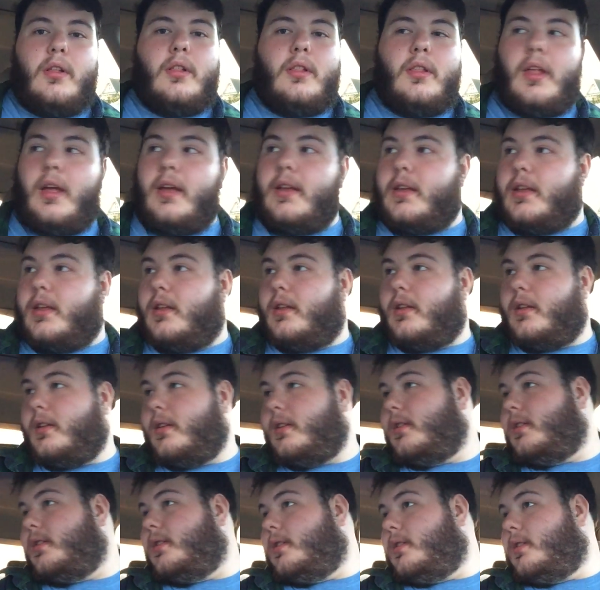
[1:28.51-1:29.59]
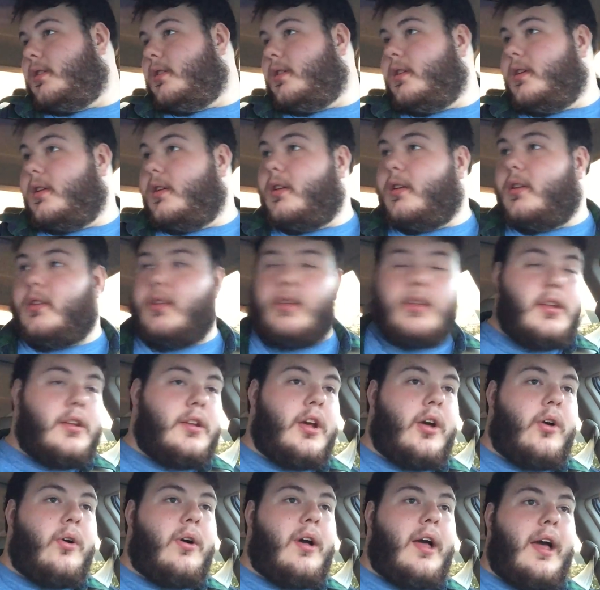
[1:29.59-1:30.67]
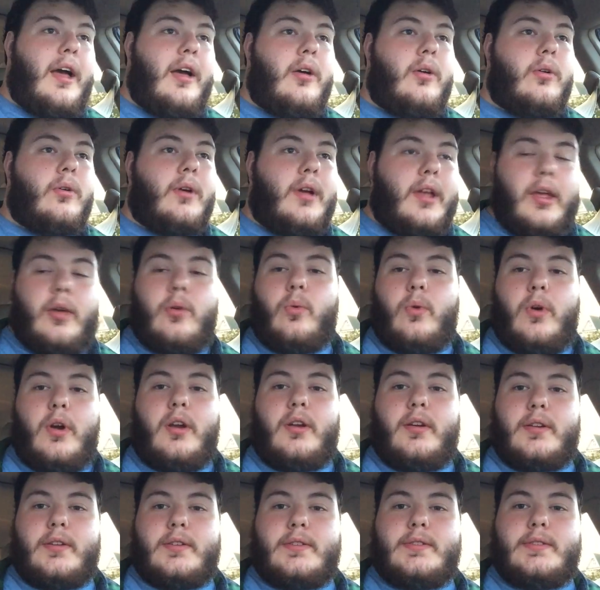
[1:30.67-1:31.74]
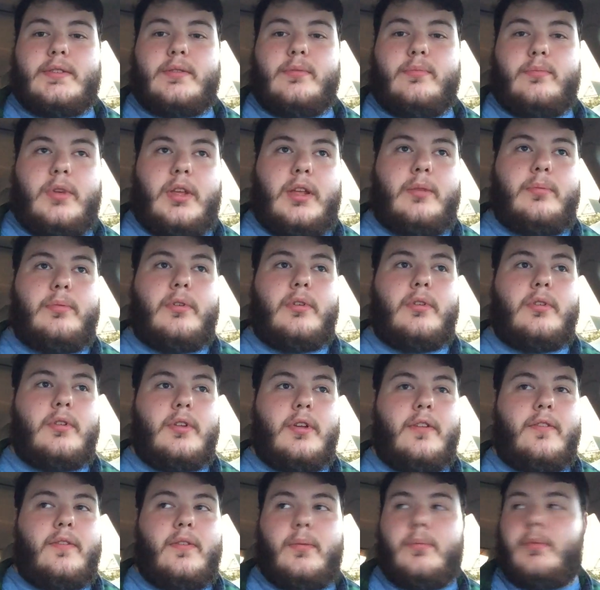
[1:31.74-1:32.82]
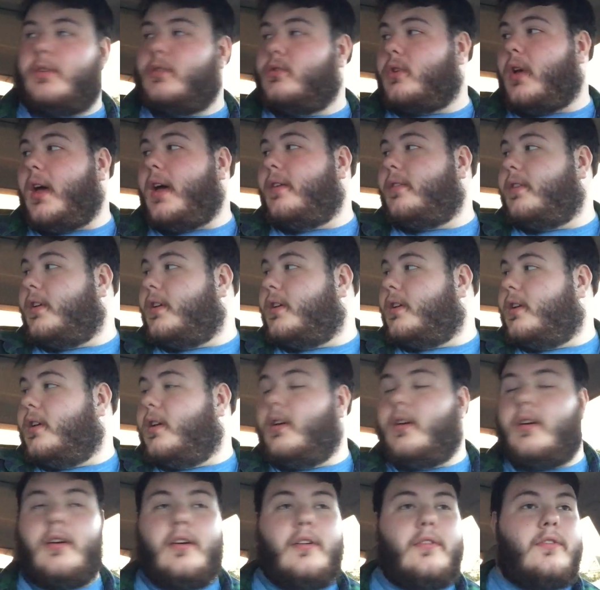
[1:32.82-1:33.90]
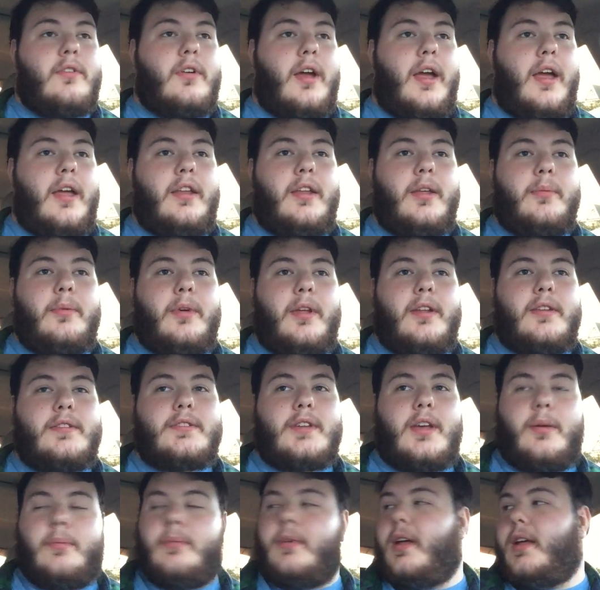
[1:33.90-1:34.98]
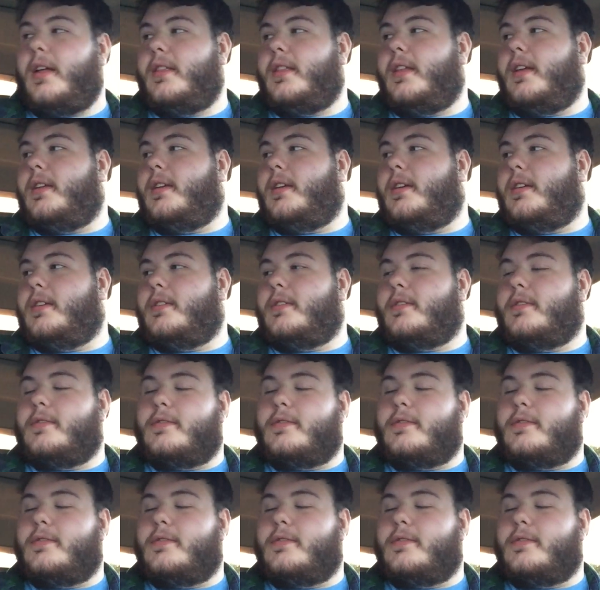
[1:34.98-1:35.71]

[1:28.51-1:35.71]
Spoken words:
Like, you know how it works, people. If you've been driving for any amount of time, hi lady.